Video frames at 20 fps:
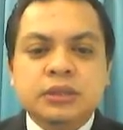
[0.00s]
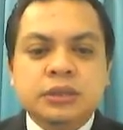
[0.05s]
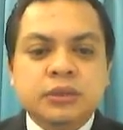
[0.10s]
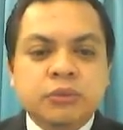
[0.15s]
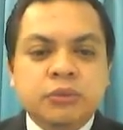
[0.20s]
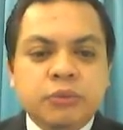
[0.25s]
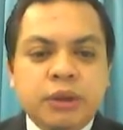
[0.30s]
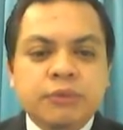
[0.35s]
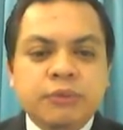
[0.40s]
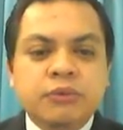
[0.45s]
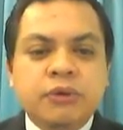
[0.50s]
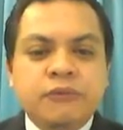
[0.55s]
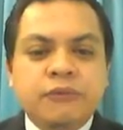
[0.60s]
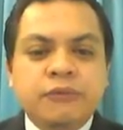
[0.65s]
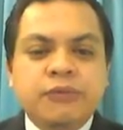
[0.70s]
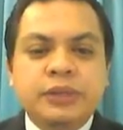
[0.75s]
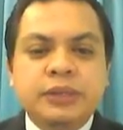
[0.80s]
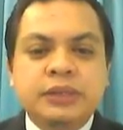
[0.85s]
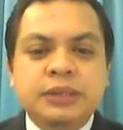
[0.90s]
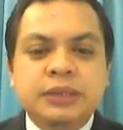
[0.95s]
The web
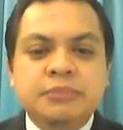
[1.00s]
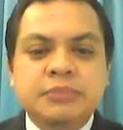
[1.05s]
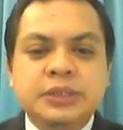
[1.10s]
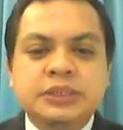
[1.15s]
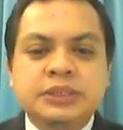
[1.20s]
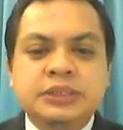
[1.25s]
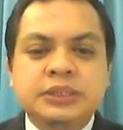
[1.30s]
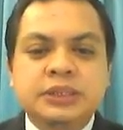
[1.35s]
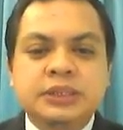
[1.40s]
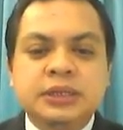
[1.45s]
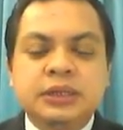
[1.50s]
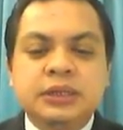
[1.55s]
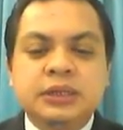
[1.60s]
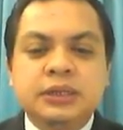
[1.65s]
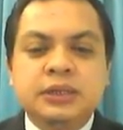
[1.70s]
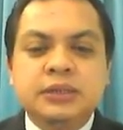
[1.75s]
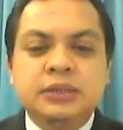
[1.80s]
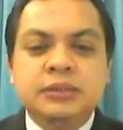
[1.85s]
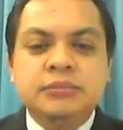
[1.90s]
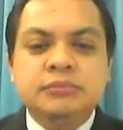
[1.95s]
comfortability means
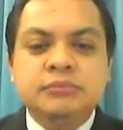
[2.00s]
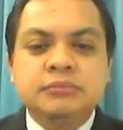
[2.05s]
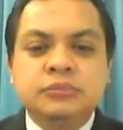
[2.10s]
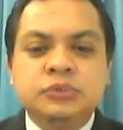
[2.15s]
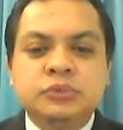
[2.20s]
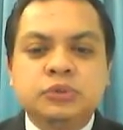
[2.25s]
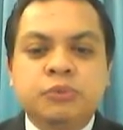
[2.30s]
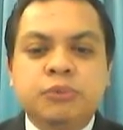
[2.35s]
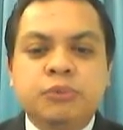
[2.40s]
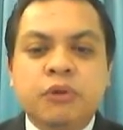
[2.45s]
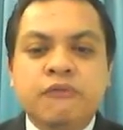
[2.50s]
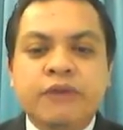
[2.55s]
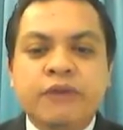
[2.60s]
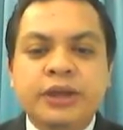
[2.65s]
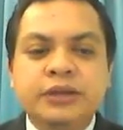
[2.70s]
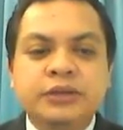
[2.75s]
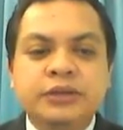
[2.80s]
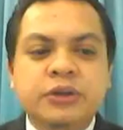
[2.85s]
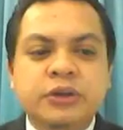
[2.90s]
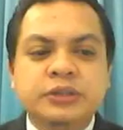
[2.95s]
to
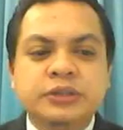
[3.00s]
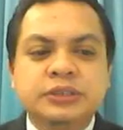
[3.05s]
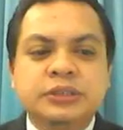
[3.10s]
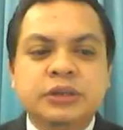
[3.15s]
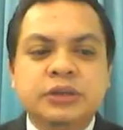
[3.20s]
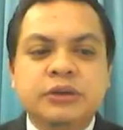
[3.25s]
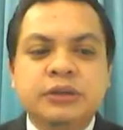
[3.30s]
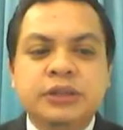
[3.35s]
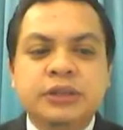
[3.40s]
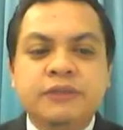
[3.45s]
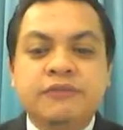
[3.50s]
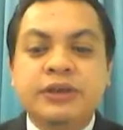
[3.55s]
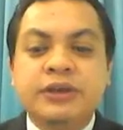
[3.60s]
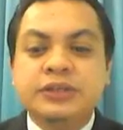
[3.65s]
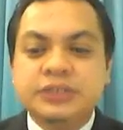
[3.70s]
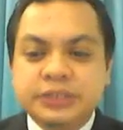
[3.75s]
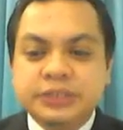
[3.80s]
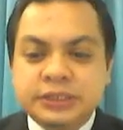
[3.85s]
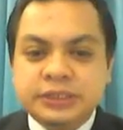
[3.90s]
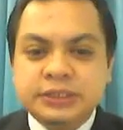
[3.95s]
provide not only
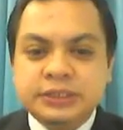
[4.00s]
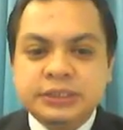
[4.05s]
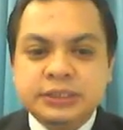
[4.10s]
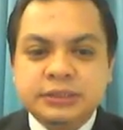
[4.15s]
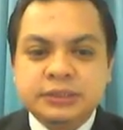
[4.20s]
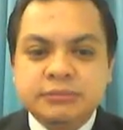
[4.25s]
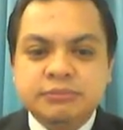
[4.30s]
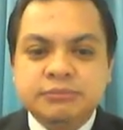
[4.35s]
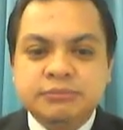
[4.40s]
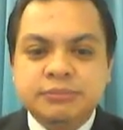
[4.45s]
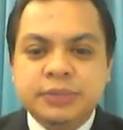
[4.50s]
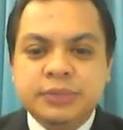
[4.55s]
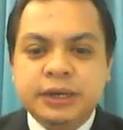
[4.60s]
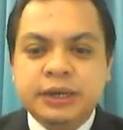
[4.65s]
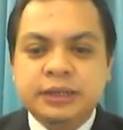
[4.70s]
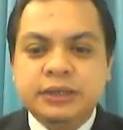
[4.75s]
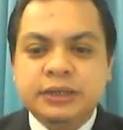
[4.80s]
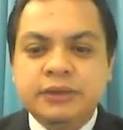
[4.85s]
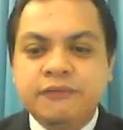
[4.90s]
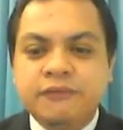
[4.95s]
functions
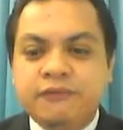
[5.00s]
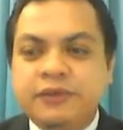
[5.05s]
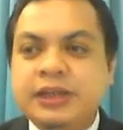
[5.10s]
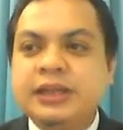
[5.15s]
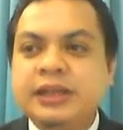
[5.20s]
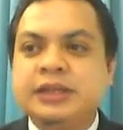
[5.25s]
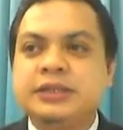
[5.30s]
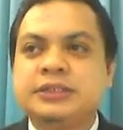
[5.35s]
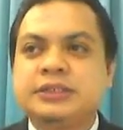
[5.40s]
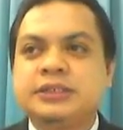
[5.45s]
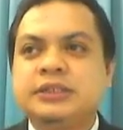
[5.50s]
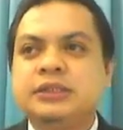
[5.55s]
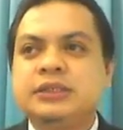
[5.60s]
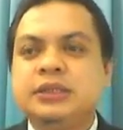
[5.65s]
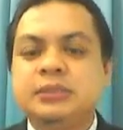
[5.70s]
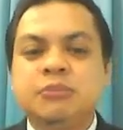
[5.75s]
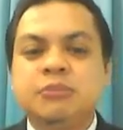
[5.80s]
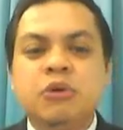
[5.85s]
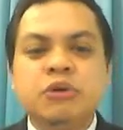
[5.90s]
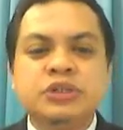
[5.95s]
but feelings,
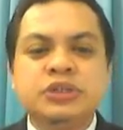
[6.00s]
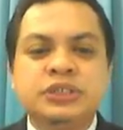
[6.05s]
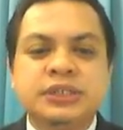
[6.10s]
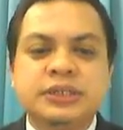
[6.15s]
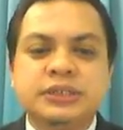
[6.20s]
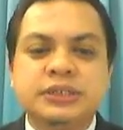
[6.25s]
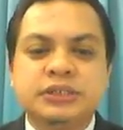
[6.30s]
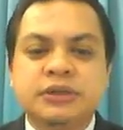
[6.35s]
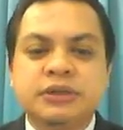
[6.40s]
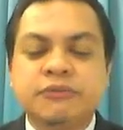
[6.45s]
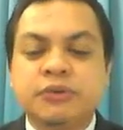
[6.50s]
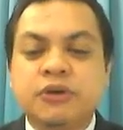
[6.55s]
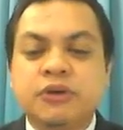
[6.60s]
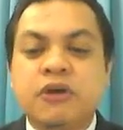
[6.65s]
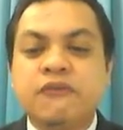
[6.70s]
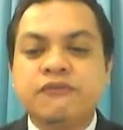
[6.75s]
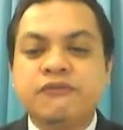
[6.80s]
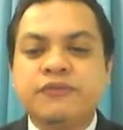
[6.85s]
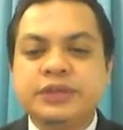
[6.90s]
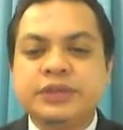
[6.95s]
emotions of the
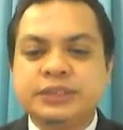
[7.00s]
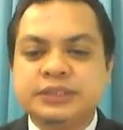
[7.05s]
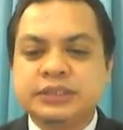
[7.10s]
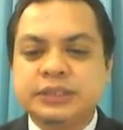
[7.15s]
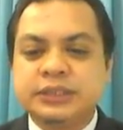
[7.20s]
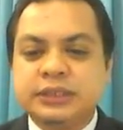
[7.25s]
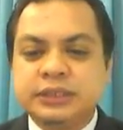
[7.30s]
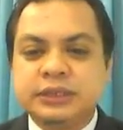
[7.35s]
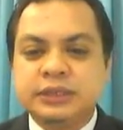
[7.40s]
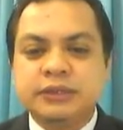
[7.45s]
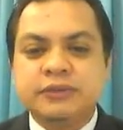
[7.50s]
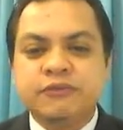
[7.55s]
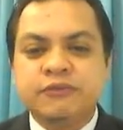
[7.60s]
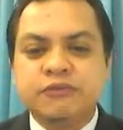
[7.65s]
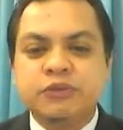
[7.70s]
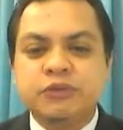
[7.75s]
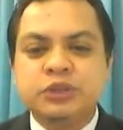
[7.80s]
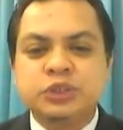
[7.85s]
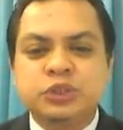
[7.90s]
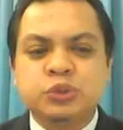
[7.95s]
comforts in the
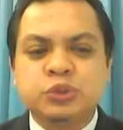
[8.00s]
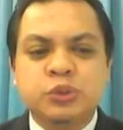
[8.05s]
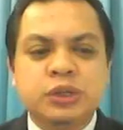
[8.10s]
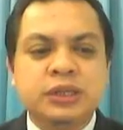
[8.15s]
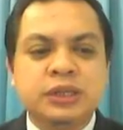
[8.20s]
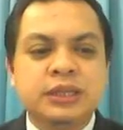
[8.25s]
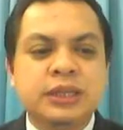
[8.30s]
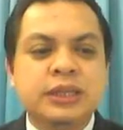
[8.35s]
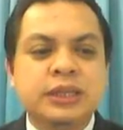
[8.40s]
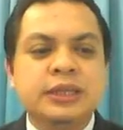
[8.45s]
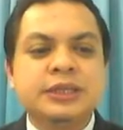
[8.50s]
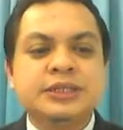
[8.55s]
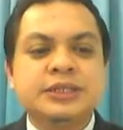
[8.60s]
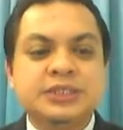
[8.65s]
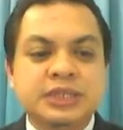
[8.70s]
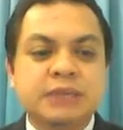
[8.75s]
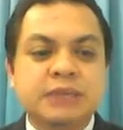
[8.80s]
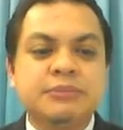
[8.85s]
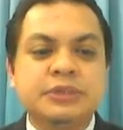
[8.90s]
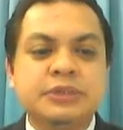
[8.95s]
virtual
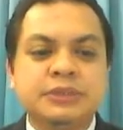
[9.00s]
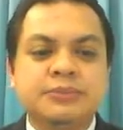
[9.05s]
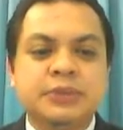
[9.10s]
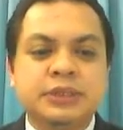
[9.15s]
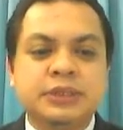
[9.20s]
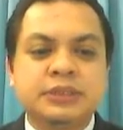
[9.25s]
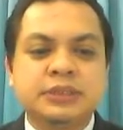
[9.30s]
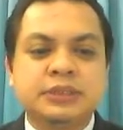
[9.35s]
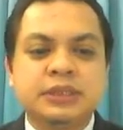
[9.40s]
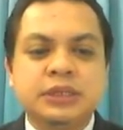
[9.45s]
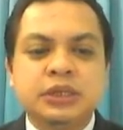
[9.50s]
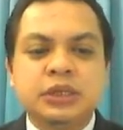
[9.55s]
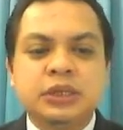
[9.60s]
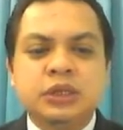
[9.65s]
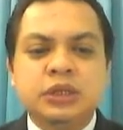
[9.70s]
cyberspace